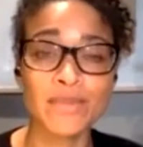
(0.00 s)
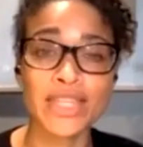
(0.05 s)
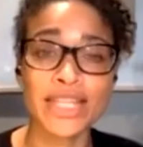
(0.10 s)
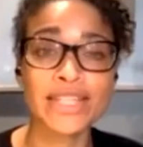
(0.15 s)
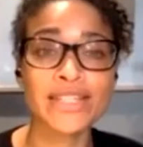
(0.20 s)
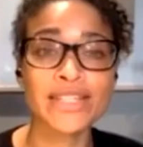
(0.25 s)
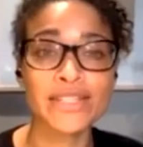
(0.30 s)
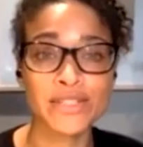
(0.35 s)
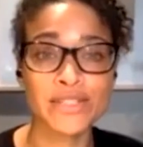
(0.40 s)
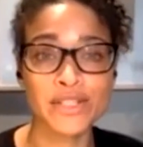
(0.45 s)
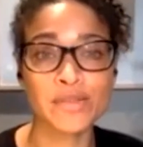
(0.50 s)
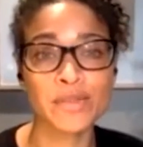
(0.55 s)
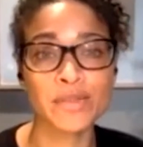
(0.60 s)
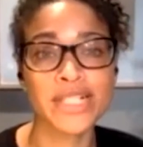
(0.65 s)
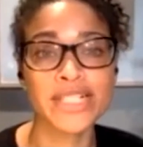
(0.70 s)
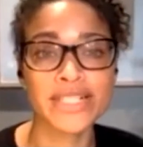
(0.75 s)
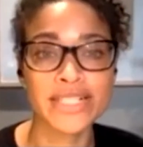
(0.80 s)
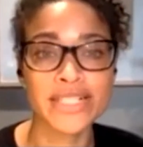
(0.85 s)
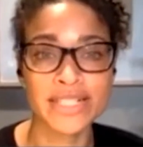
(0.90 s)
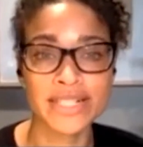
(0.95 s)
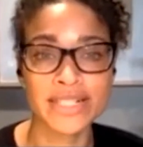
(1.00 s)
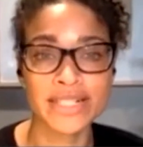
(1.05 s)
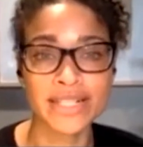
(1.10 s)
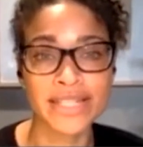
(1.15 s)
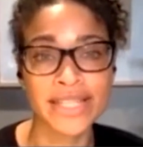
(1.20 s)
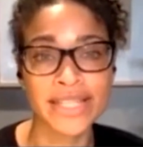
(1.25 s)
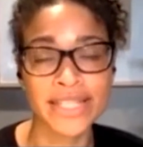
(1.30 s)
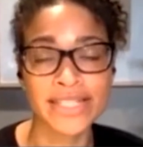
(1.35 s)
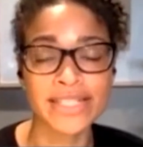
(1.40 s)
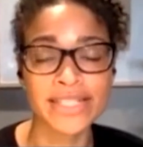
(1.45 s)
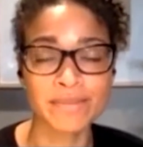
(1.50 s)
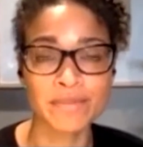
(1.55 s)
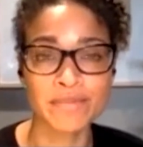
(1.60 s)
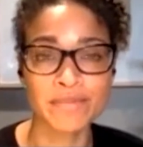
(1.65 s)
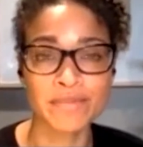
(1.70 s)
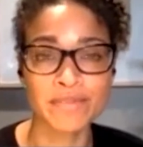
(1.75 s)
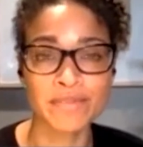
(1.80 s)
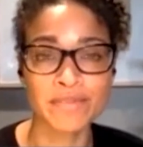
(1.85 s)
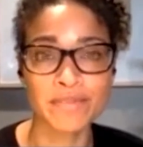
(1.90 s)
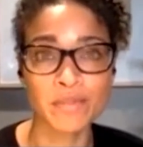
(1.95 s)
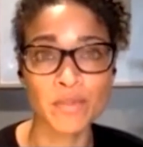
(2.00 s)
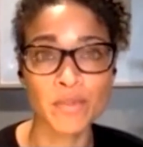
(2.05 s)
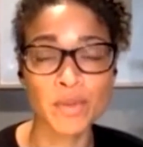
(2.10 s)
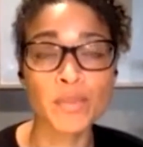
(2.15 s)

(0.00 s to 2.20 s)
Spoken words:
Thank you so much. And I think some of the